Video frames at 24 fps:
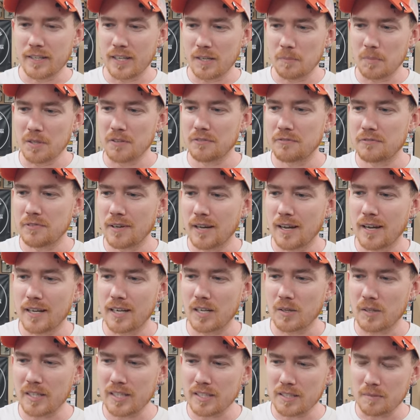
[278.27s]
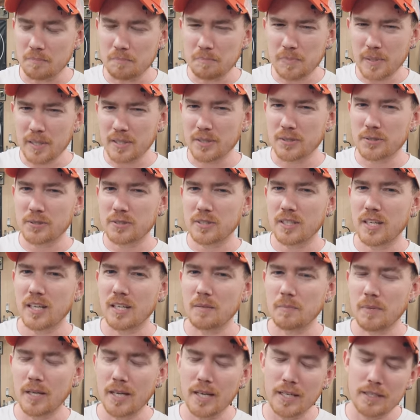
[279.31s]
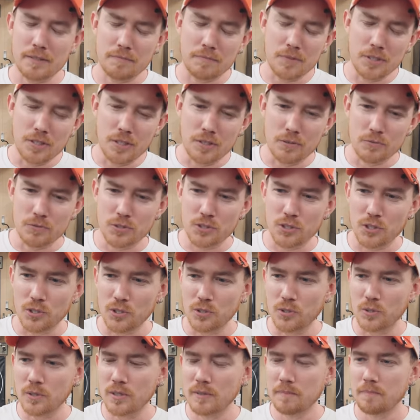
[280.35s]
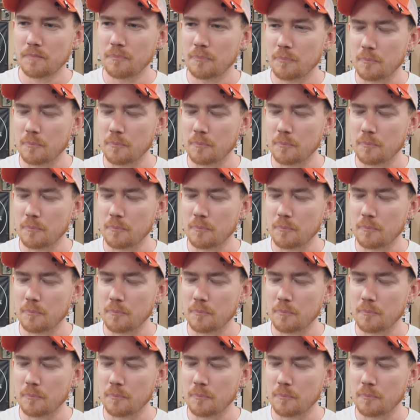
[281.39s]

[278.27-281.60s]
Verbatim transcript: That'll be fine. I'll get the bigger sandbag, you know, two,